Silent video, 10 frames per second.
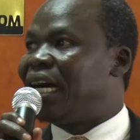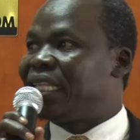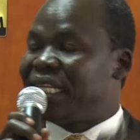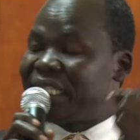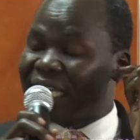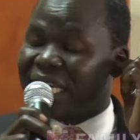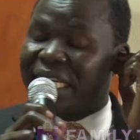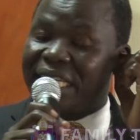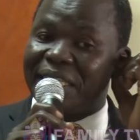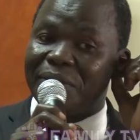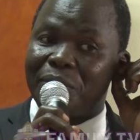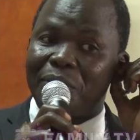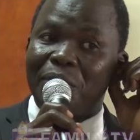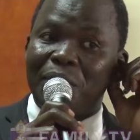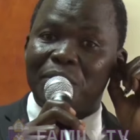And then secondly,
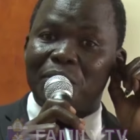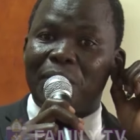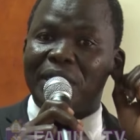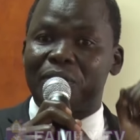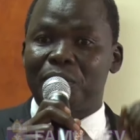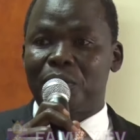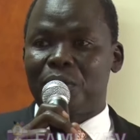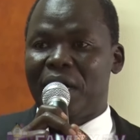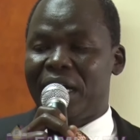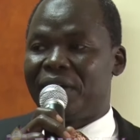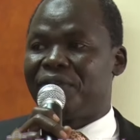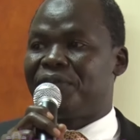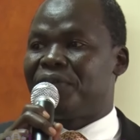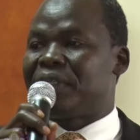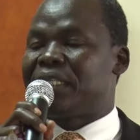we will also want to
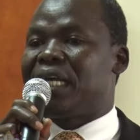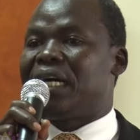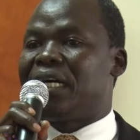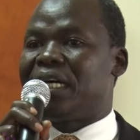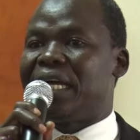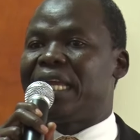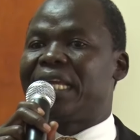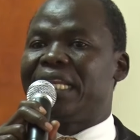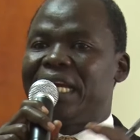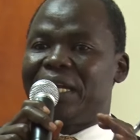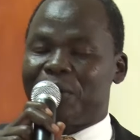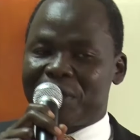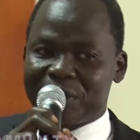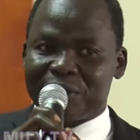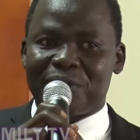have a clear
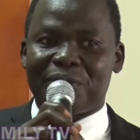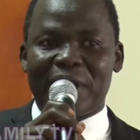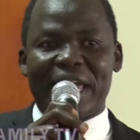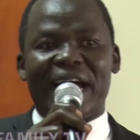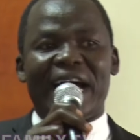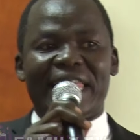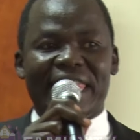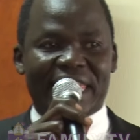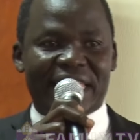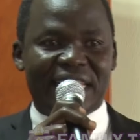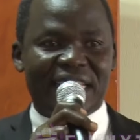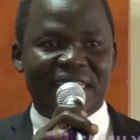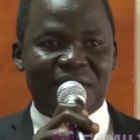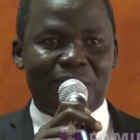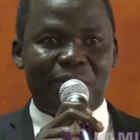location of where are they.
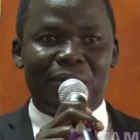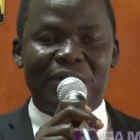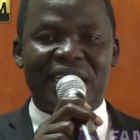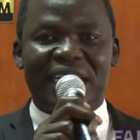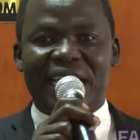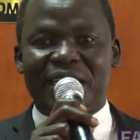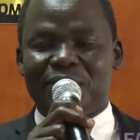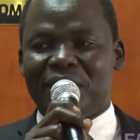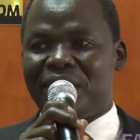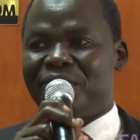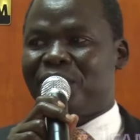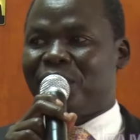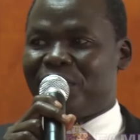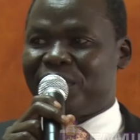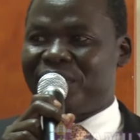We would like to have
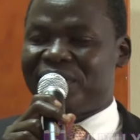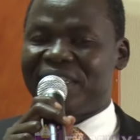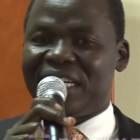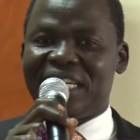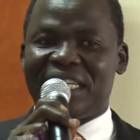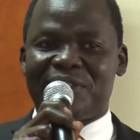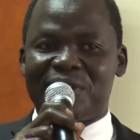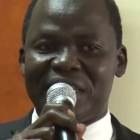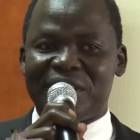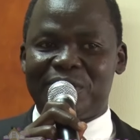all training